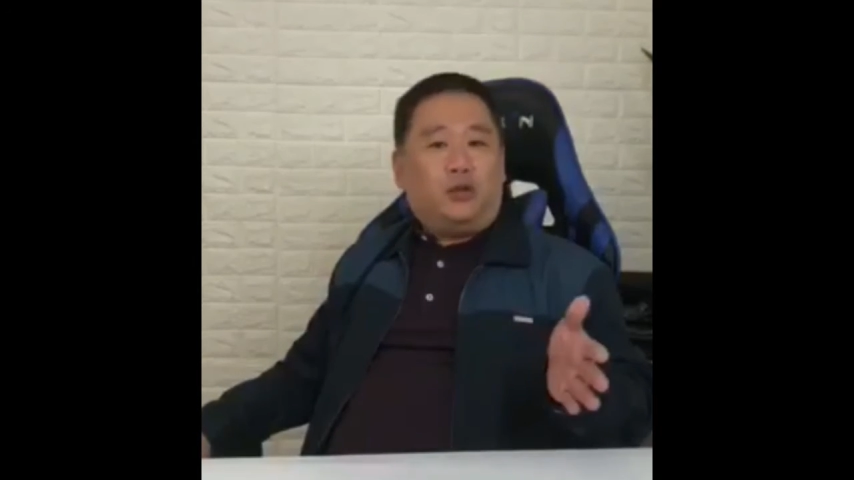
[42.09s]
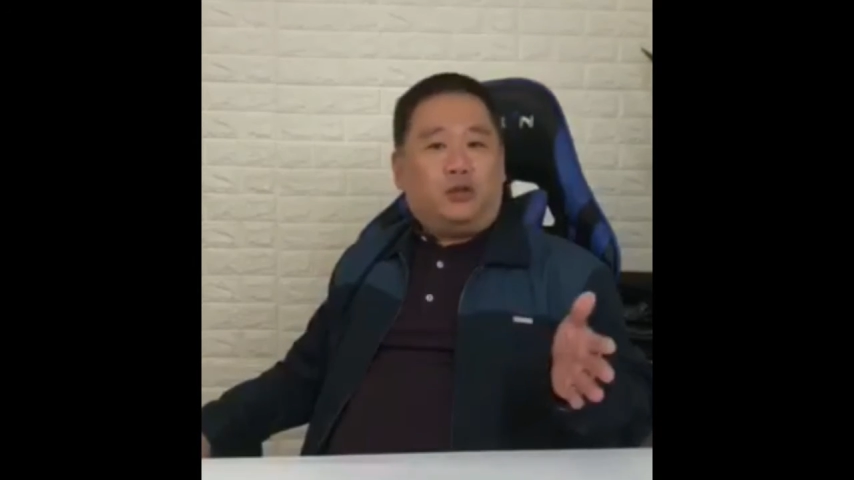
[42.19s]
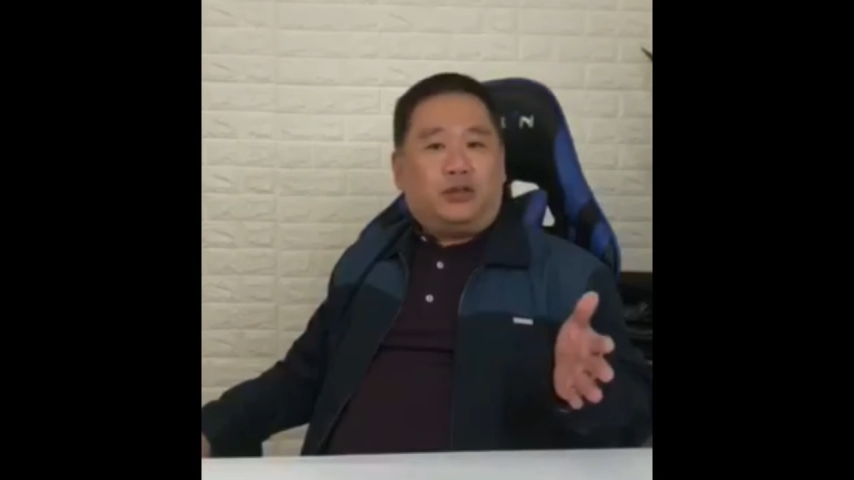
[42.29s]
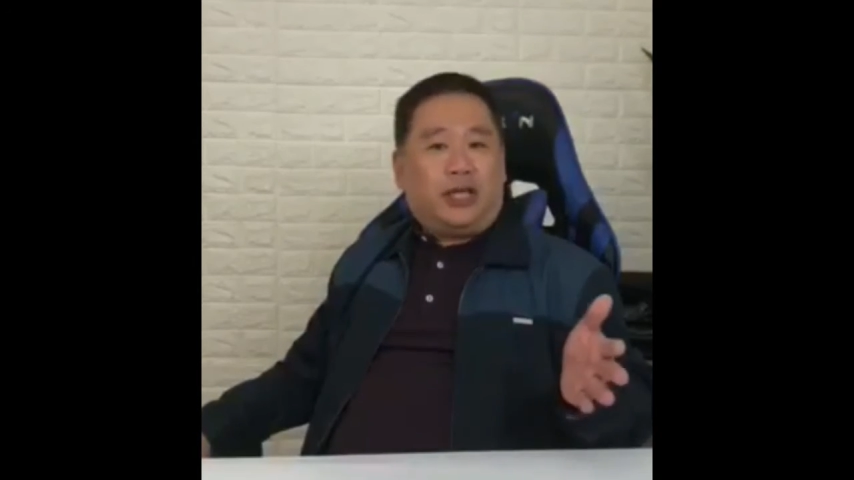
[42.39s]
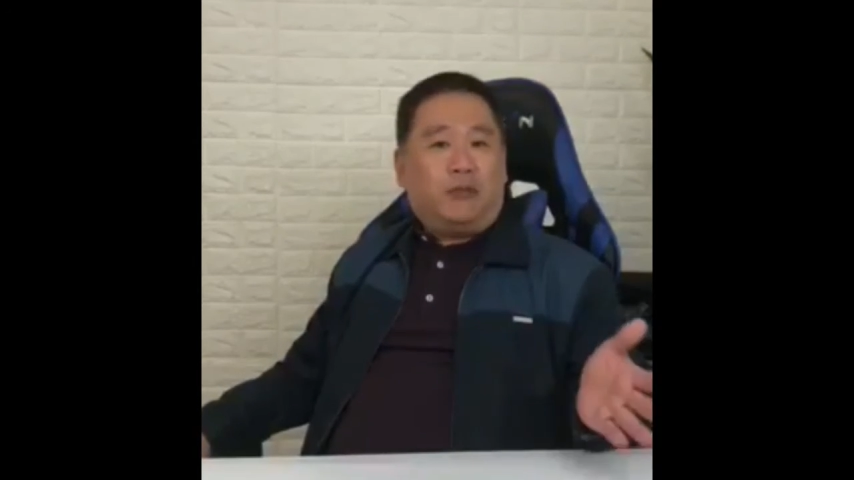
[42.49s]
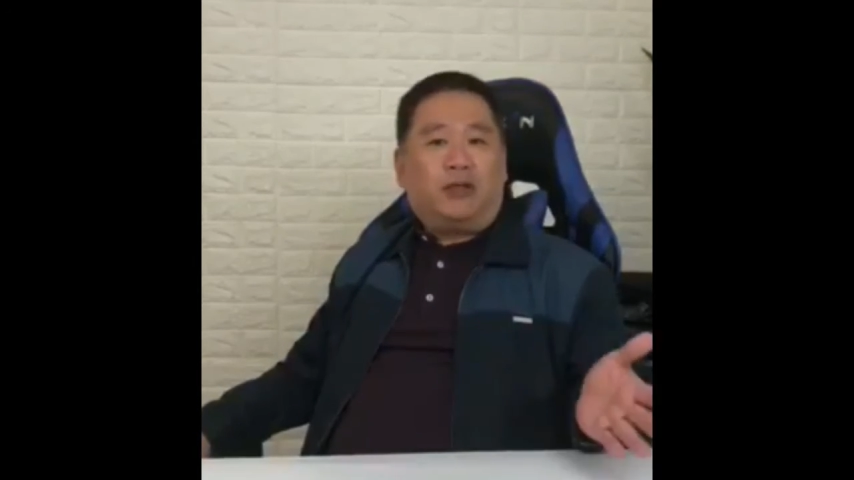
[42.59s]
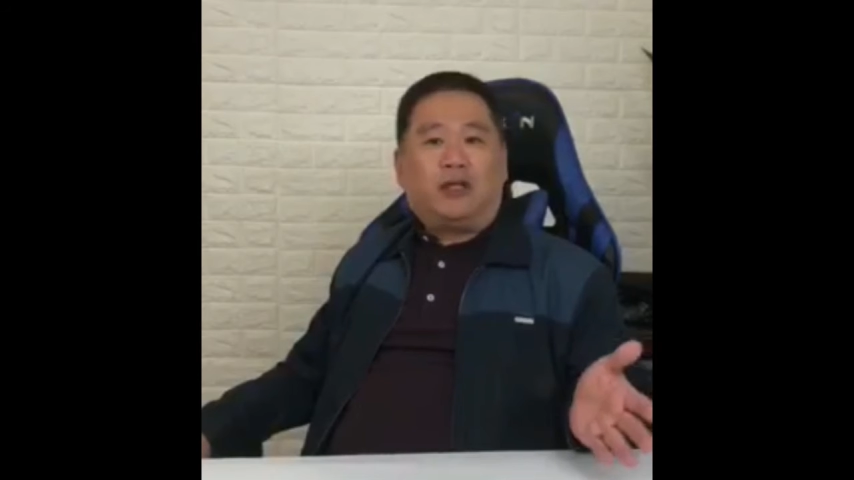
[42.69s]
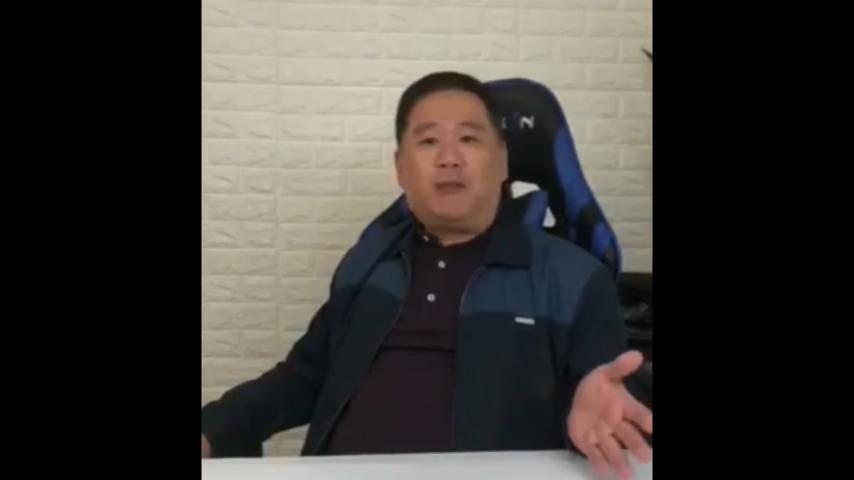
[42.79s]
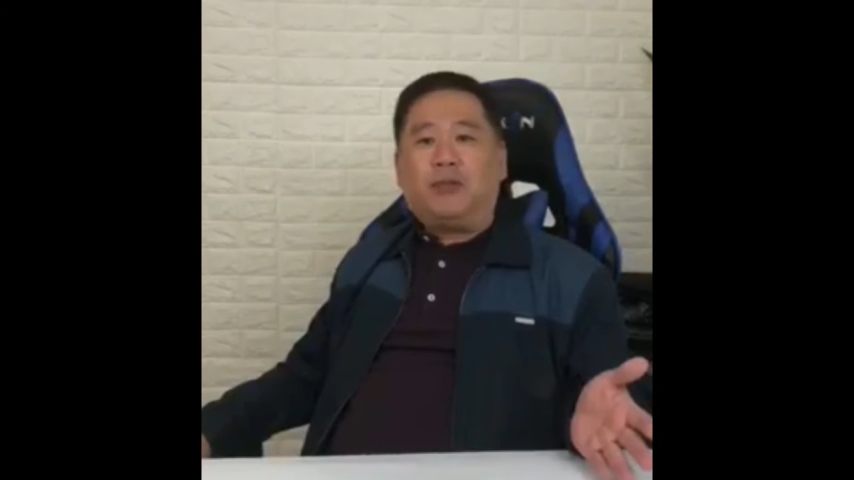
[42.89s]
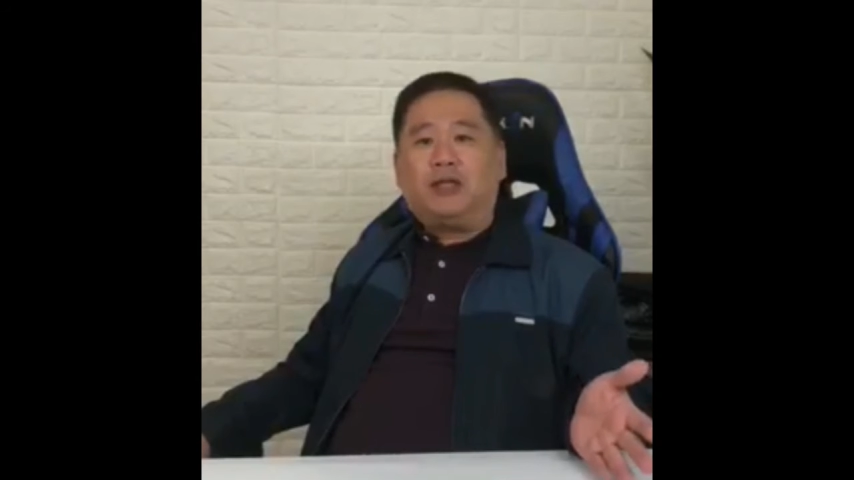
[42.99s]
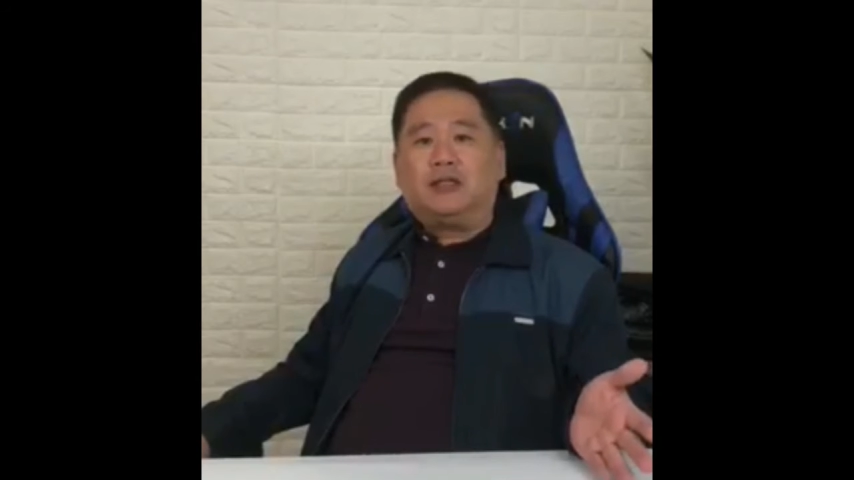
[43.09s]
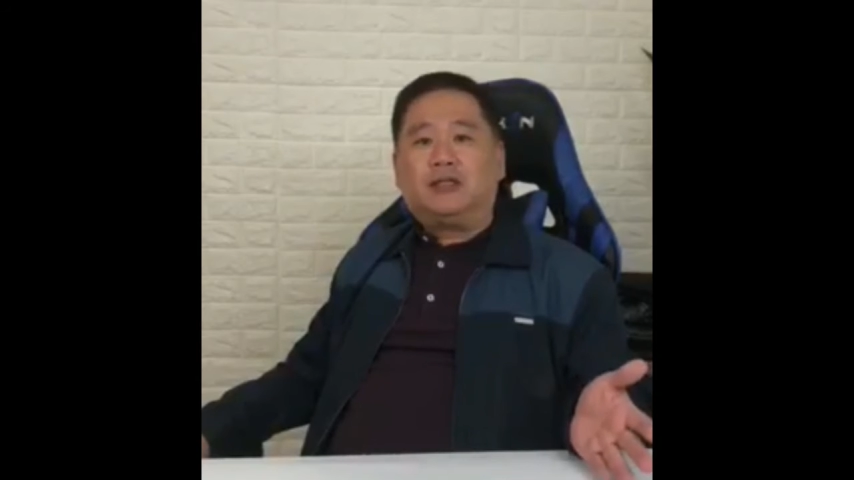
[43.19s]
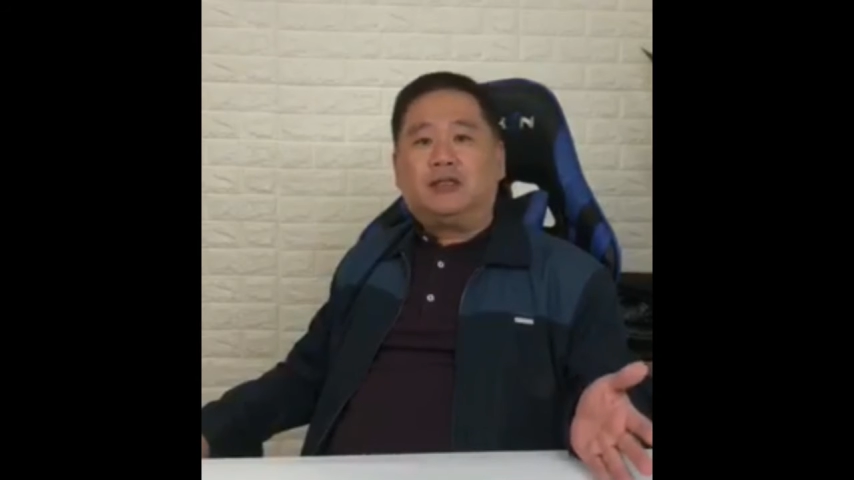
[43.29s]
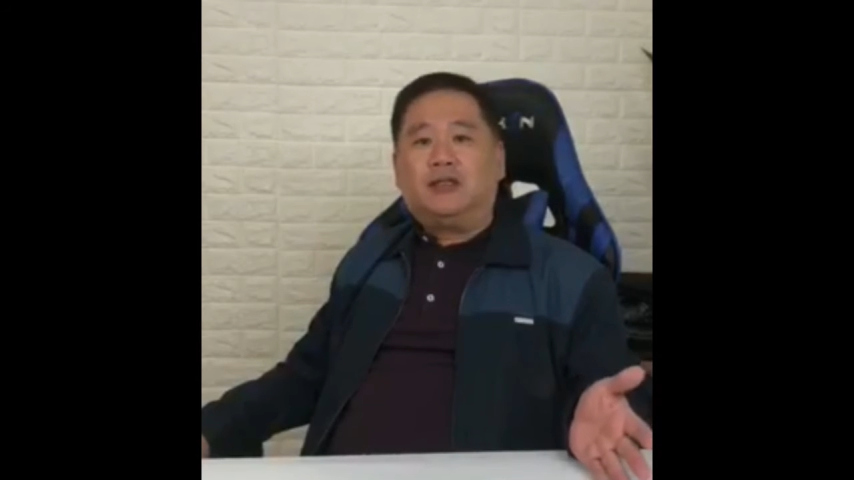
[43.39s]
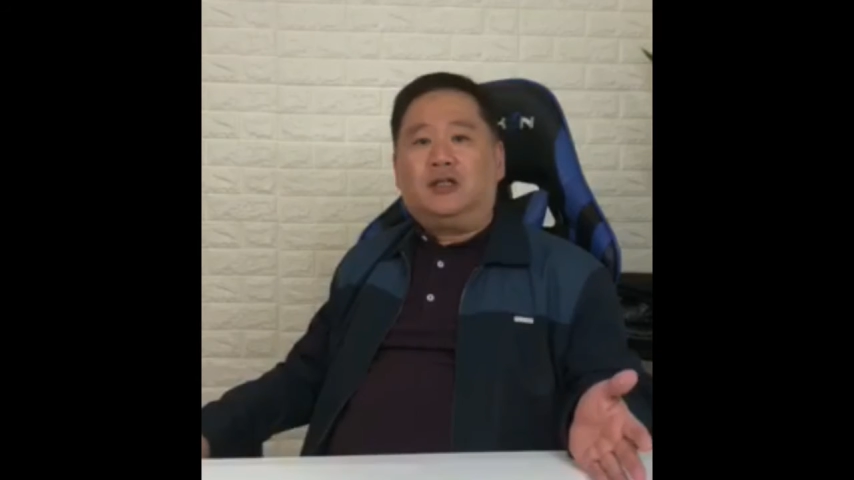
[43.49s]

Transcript: do table topics